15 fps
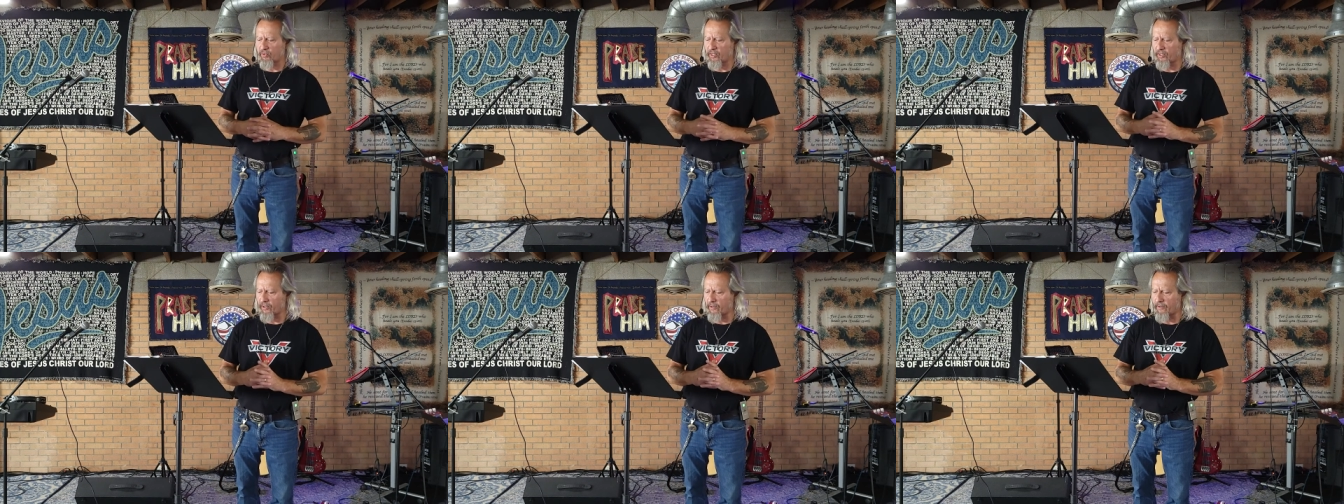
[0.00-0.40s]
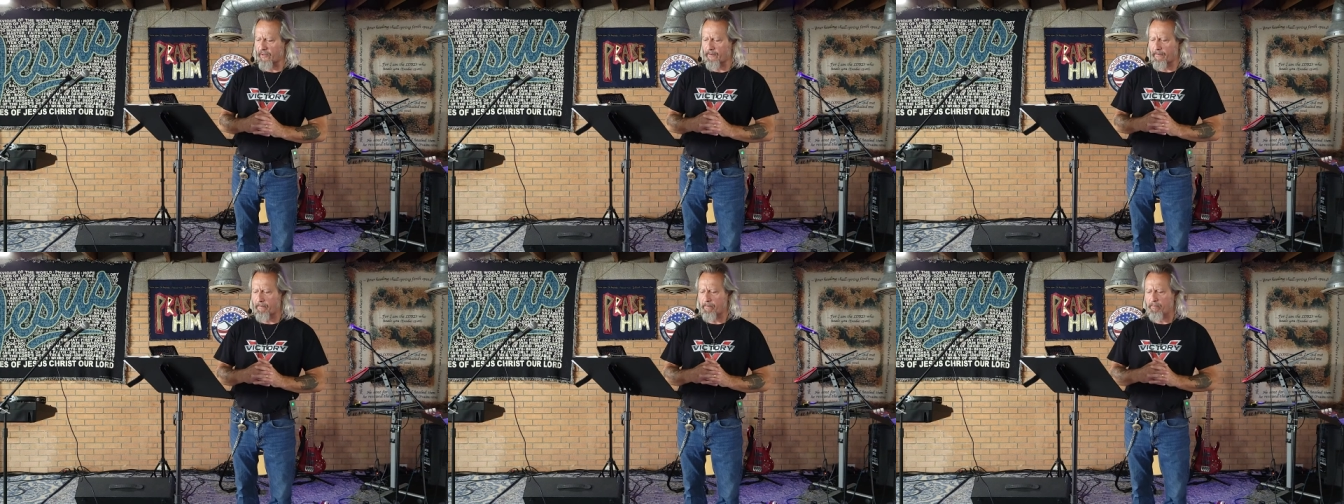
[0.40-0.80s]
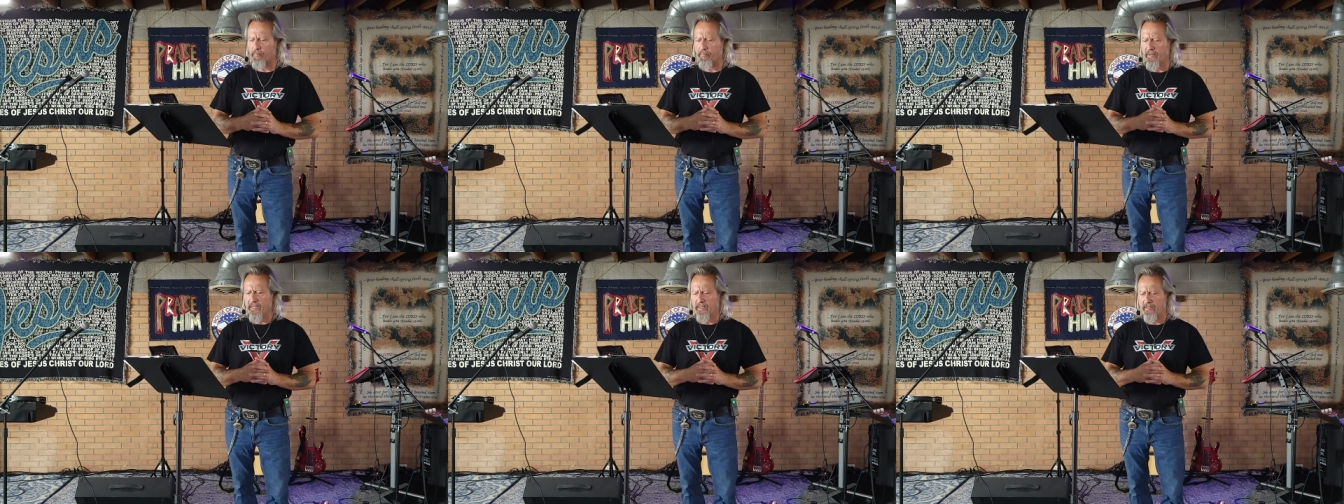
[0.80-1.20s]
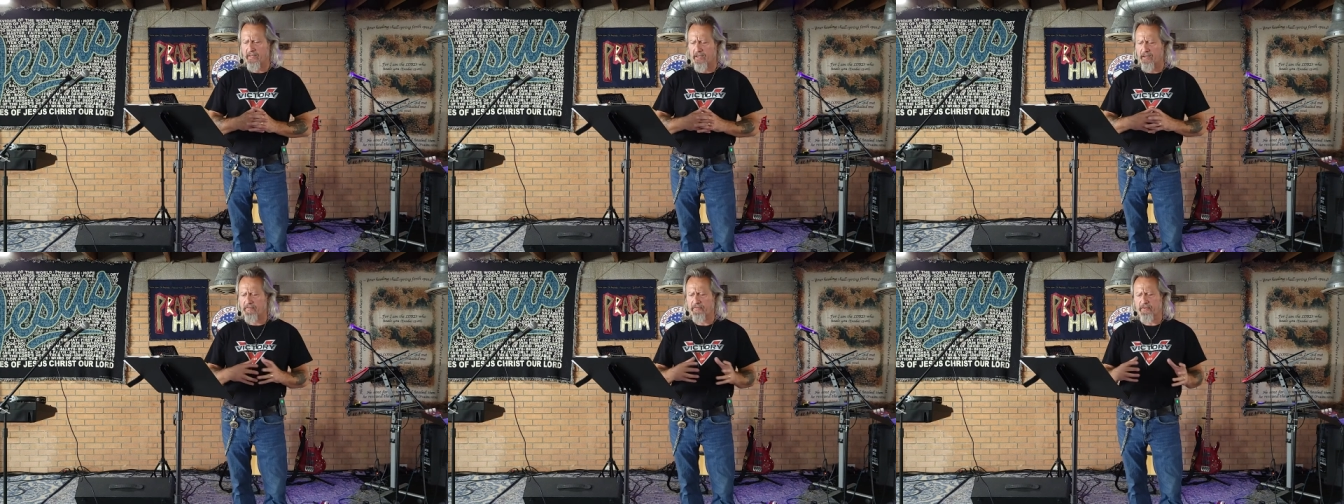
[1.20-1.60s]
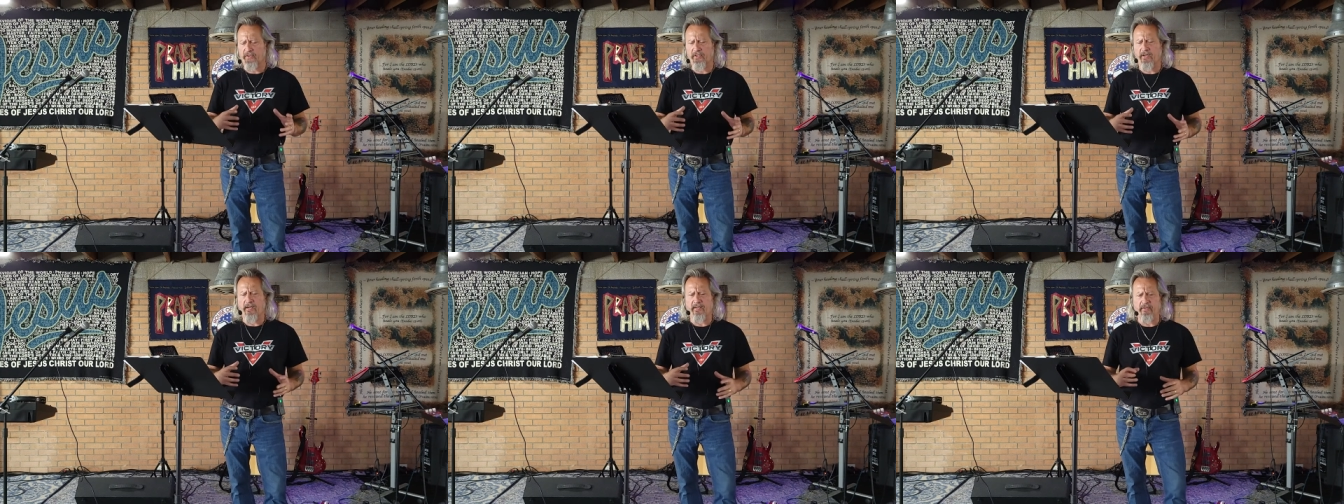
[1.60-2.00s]
regarding meat offered
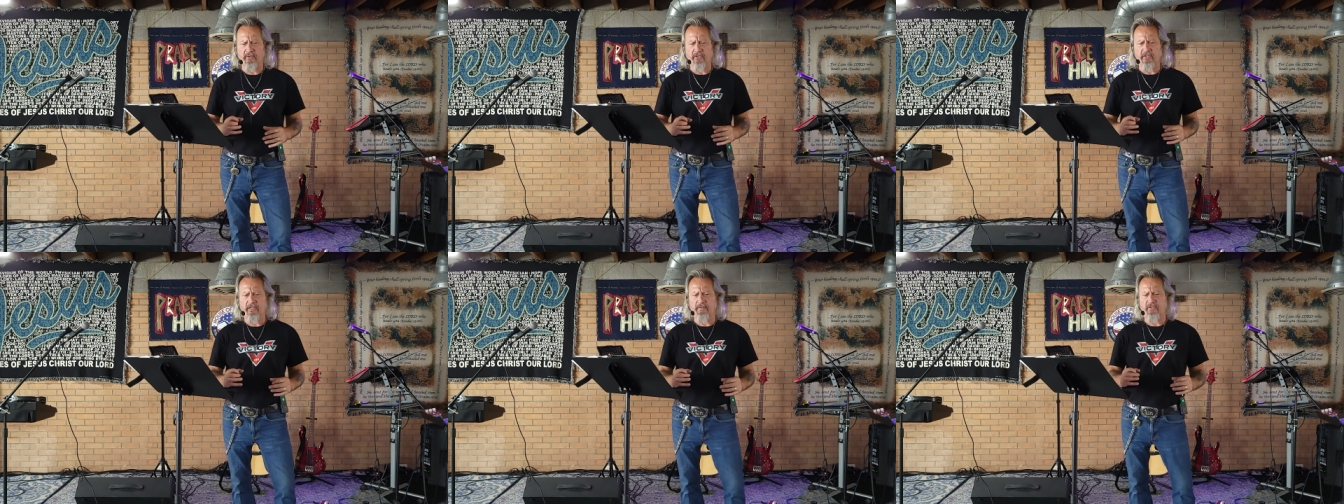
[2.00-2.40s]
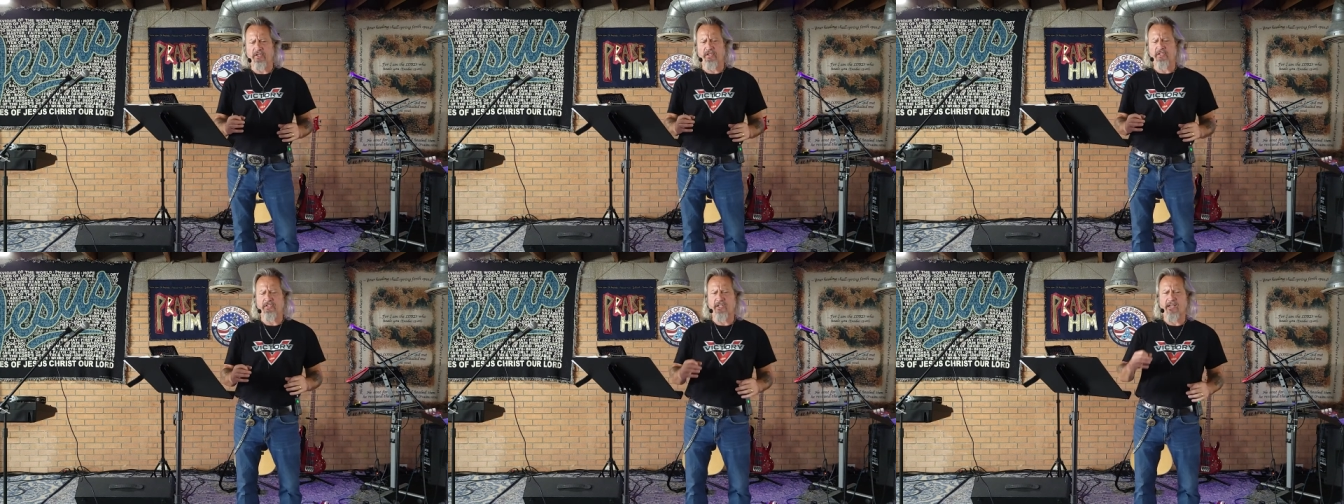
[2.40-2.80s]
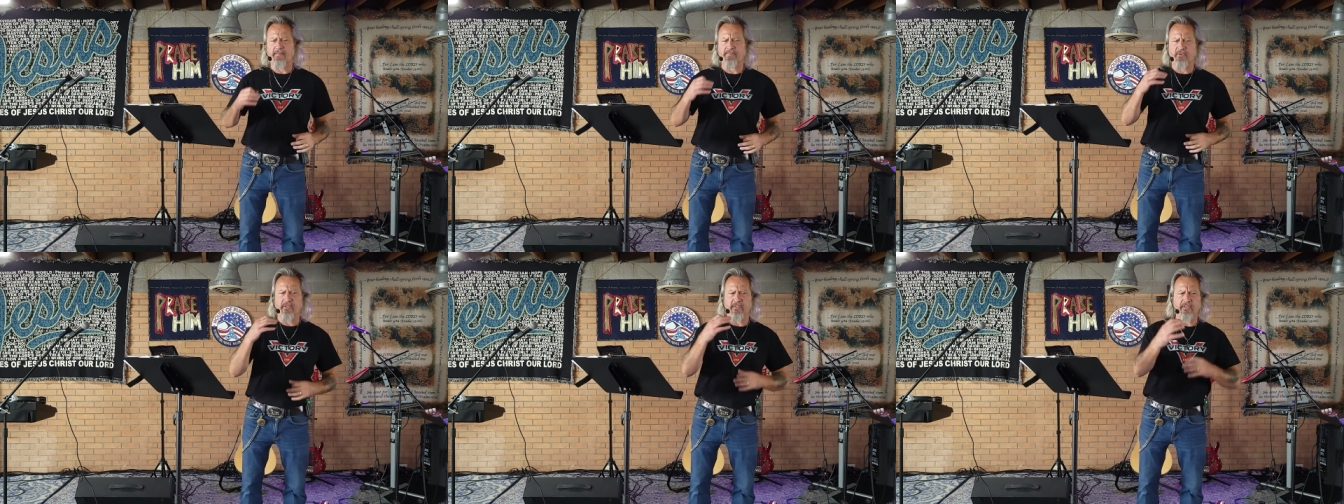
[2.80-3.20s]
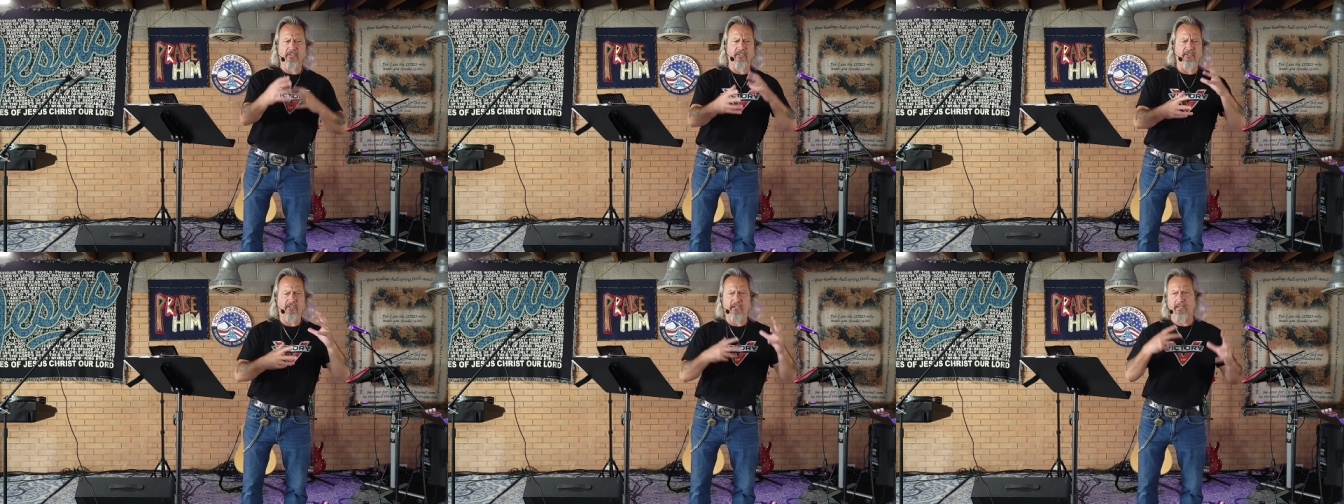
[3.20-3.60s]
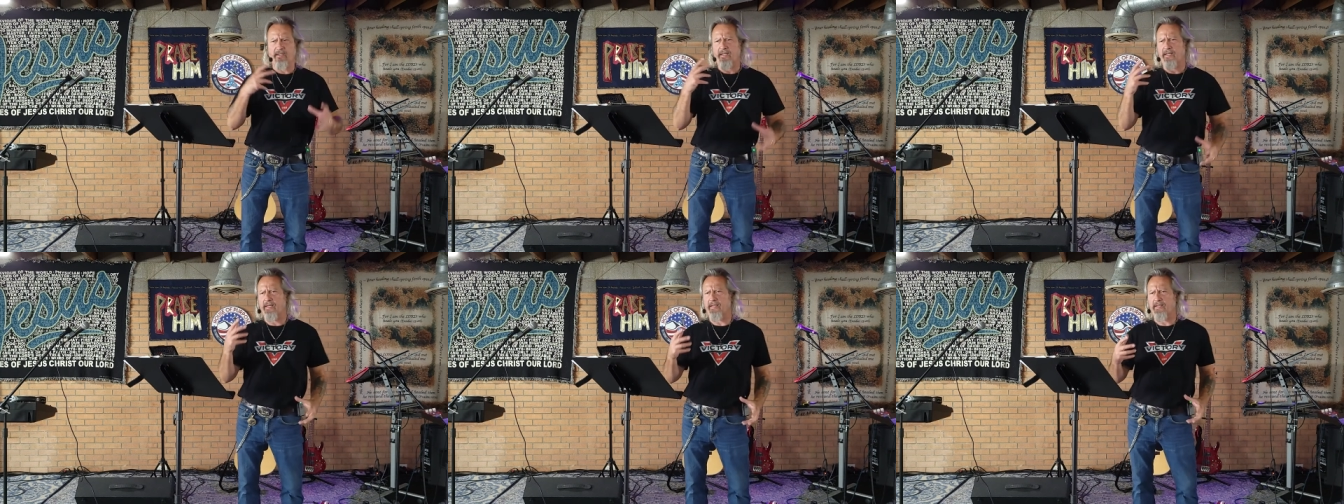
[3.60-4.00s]
to idols, he gives an example, and this gets
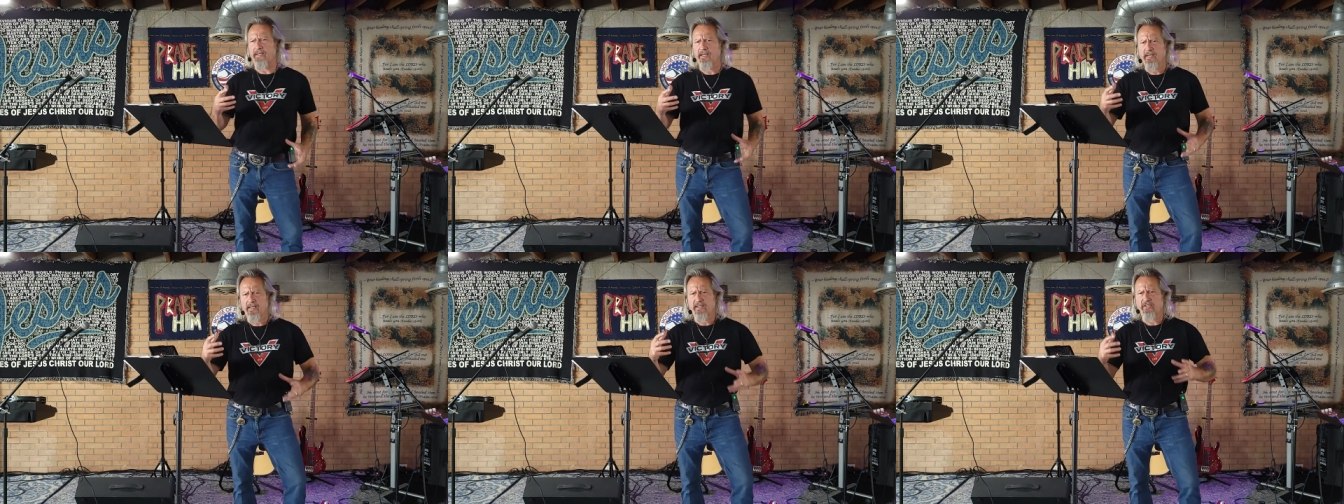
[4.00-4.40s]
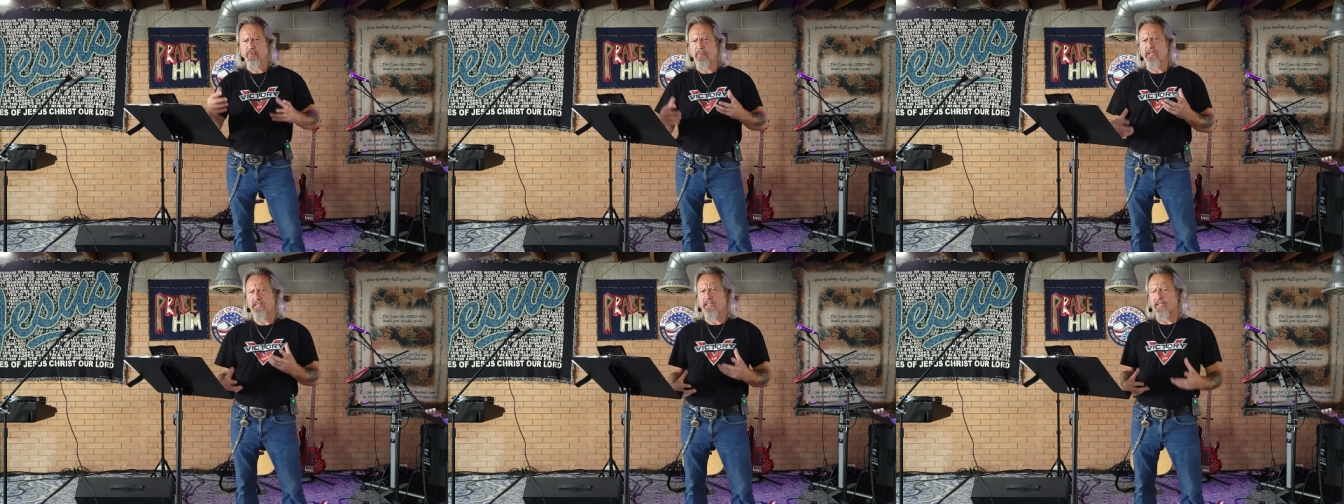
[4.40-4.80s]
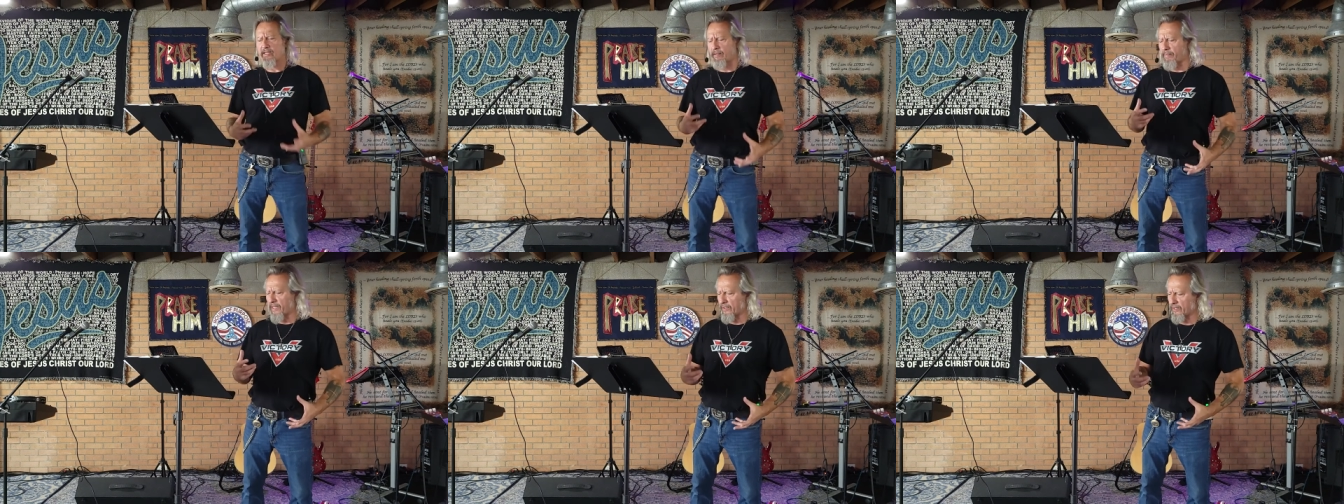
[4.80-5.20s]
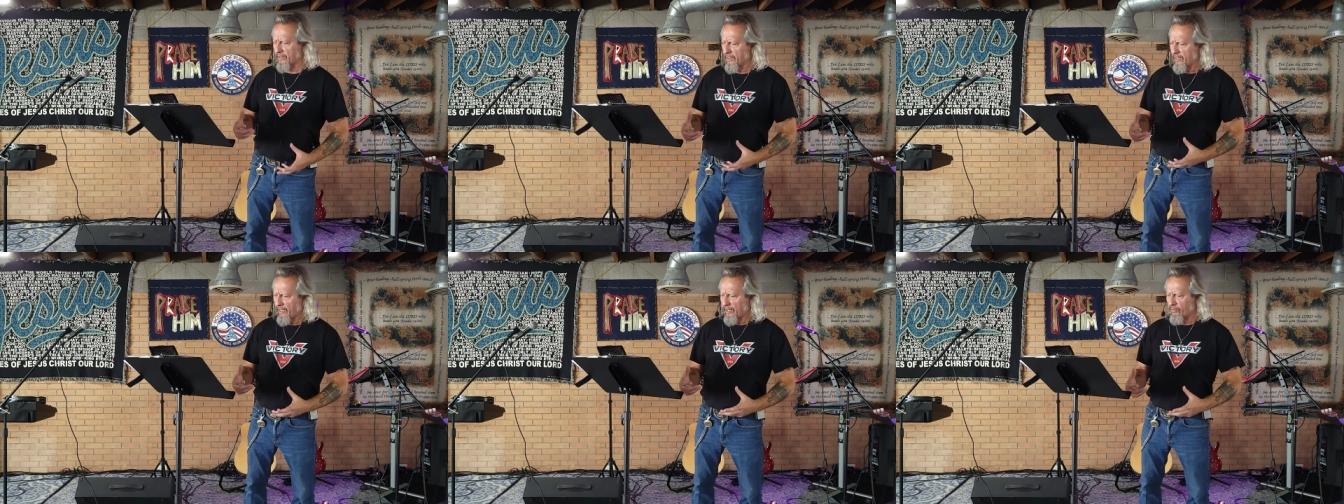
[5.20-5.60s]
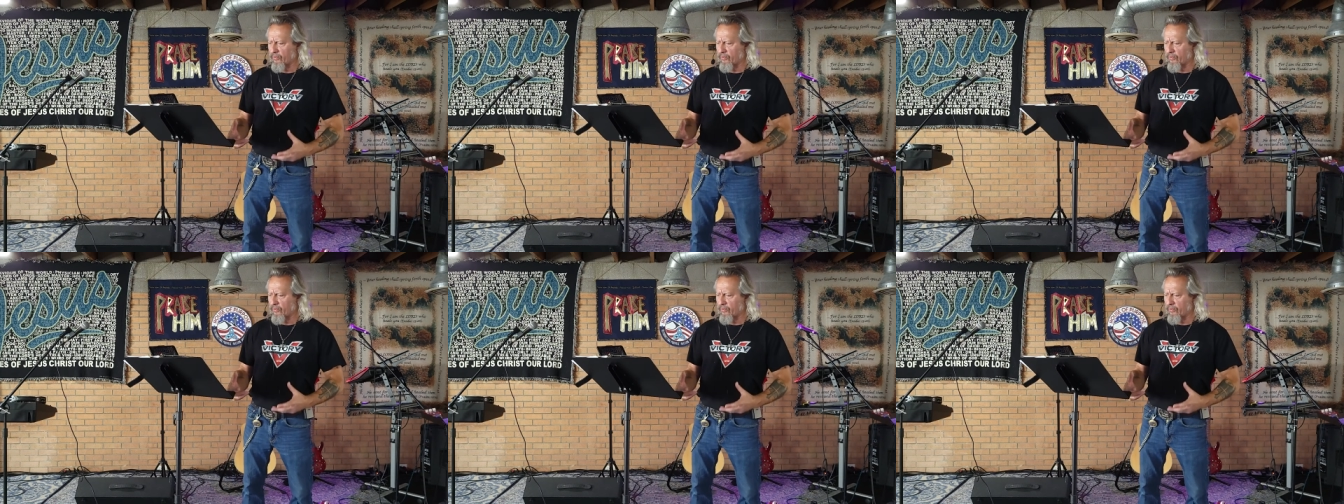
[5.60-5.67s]
kind of heady as we think about it.